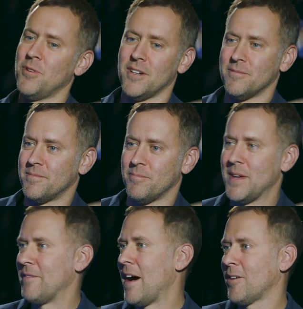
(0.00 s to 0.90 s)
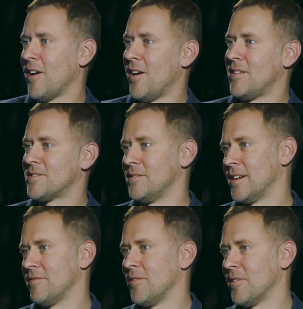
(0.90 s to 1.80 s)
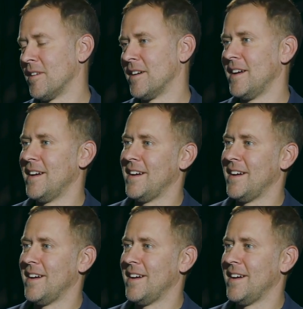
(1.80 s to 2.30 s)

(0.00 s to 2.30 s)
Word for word: well we have alcohol so therefore